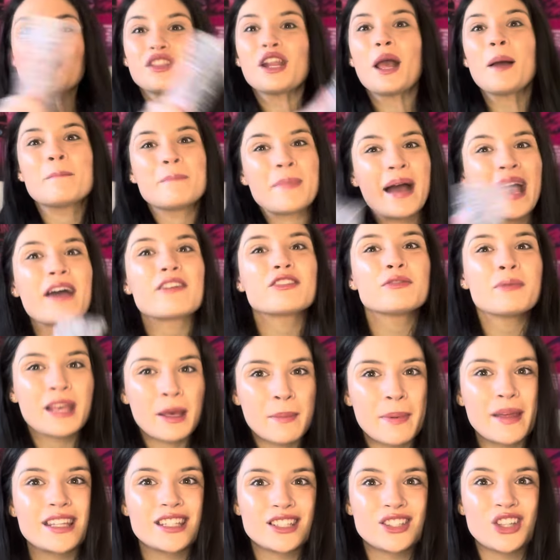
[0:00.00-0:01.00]
might have to make a
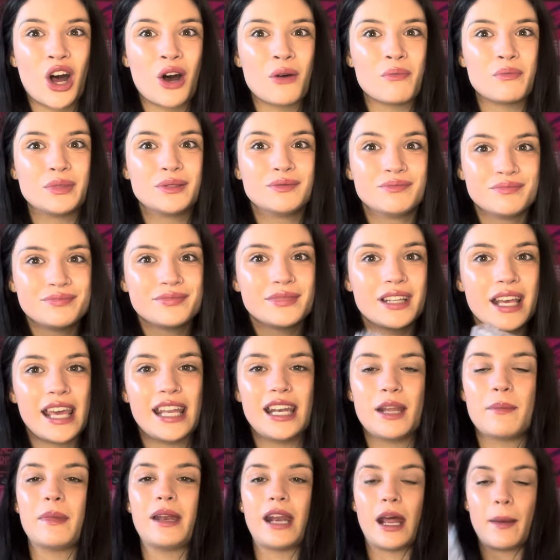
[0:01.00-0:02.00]
pit stop in
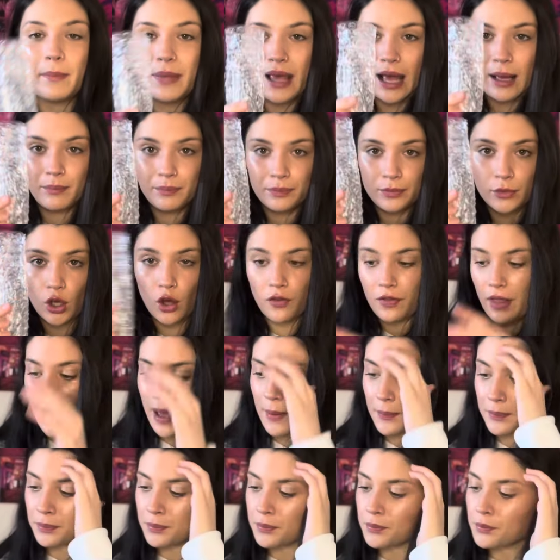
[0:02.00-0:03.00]
a minute. Yeah, got that.
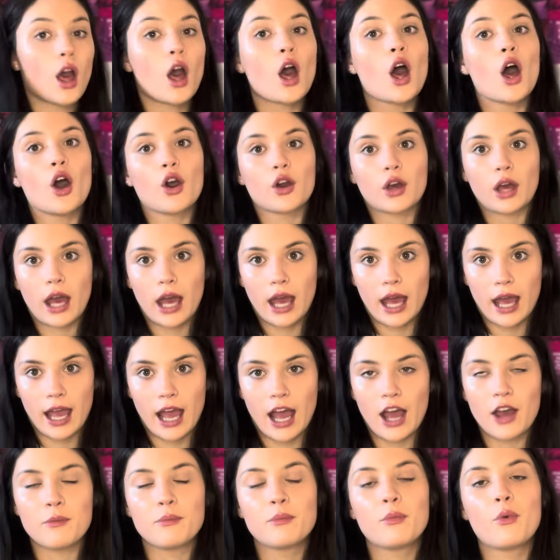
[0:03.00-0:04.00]
Okay,
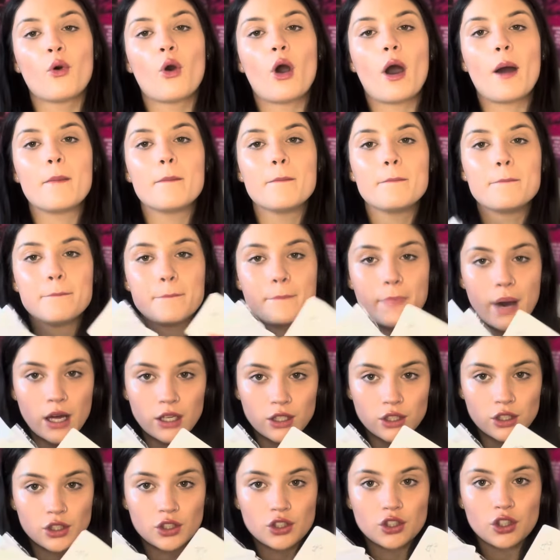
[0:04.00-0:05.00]
I bought a
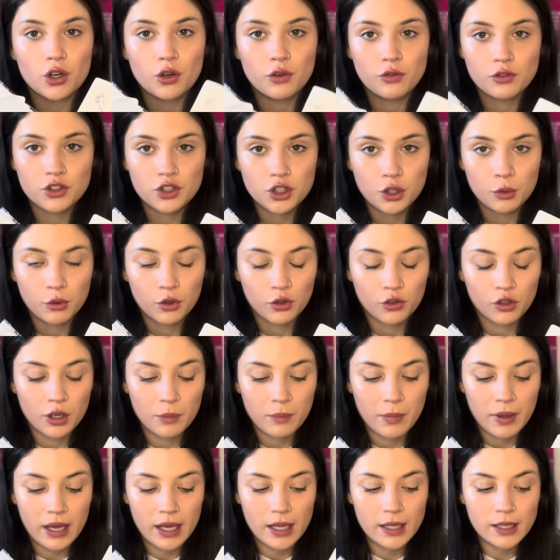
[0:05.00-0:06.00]
bunch of jewelry
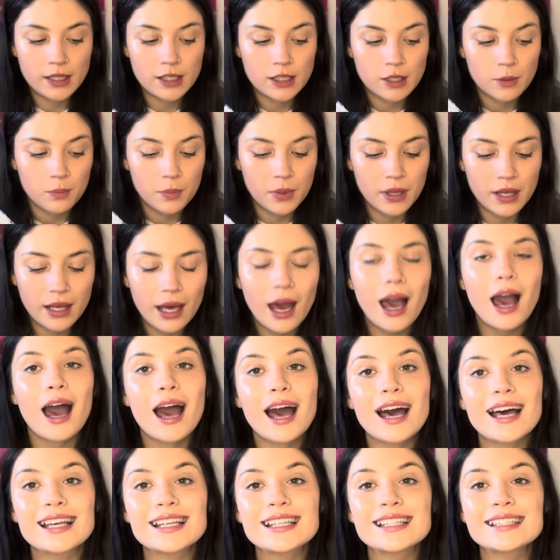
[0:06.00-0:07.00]
bits
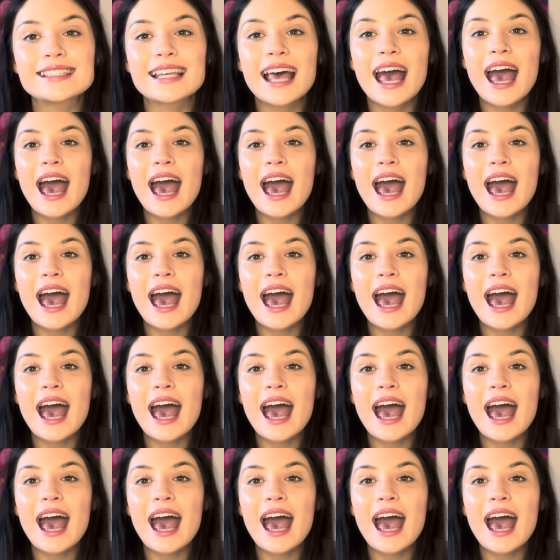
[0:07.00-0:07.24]
because